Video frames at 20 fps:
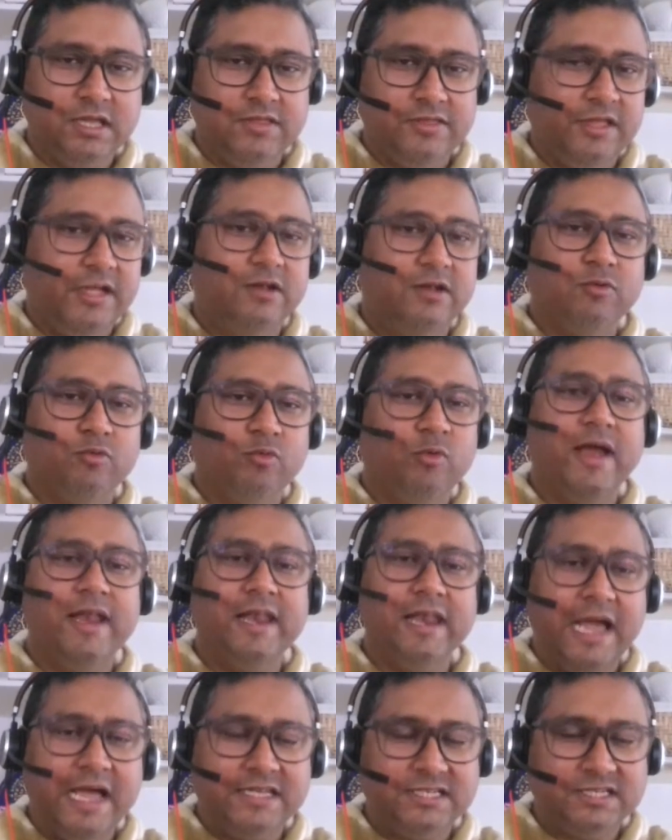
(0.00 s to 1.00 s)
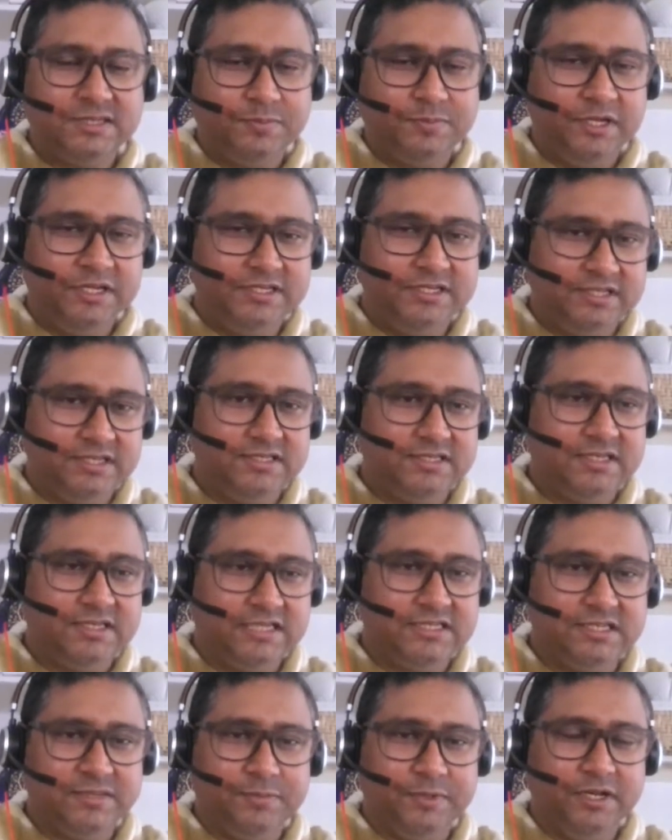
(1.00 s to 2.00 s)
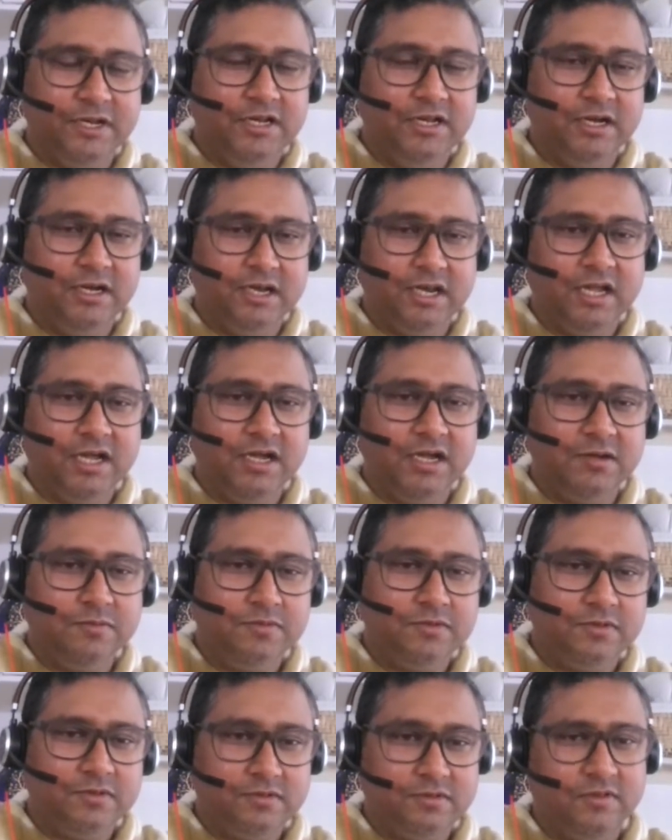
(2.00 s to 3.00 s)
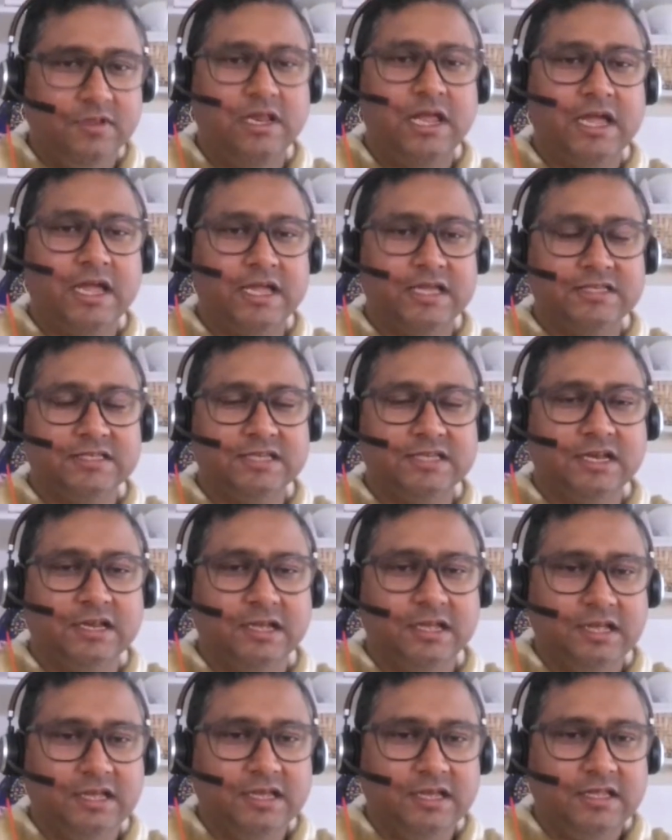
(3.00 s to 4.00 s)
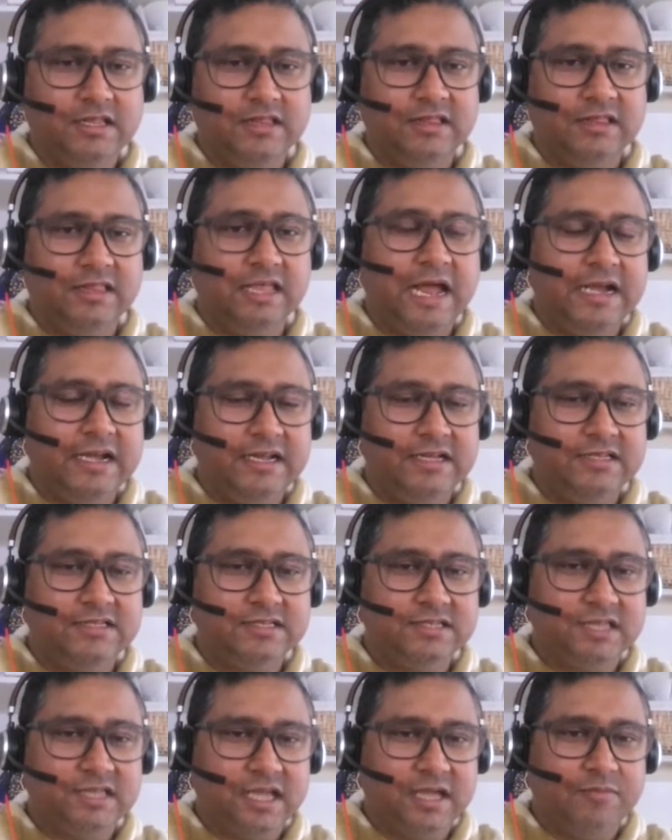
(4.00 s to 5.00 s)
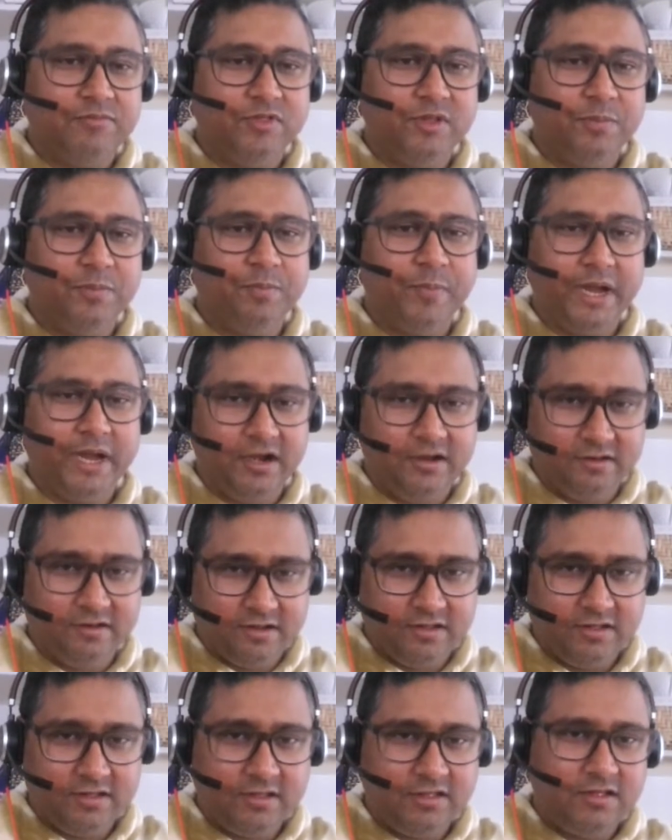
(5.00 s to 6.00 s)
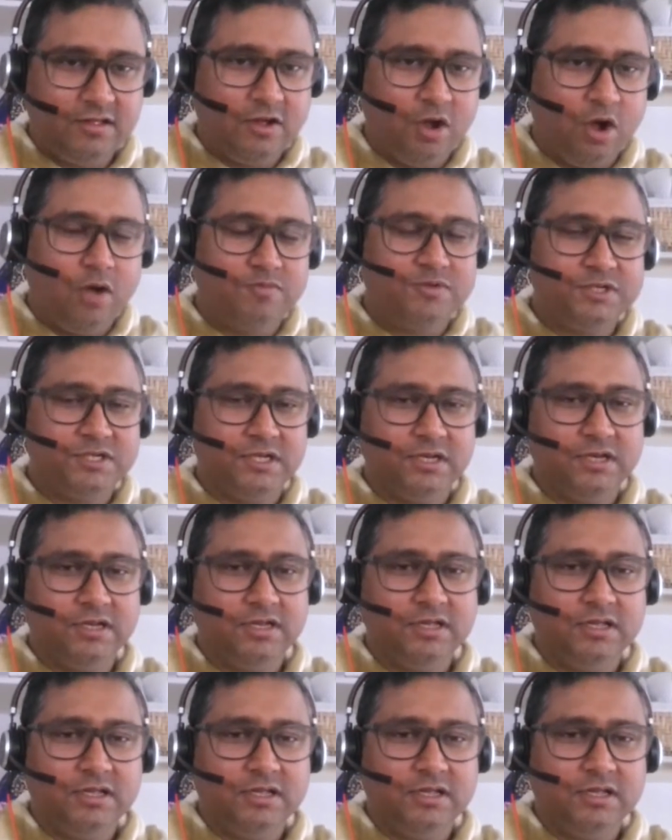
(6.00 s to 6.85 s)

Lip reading: The one last piece is SAP Learning Hub. Like I said, that is the paid option.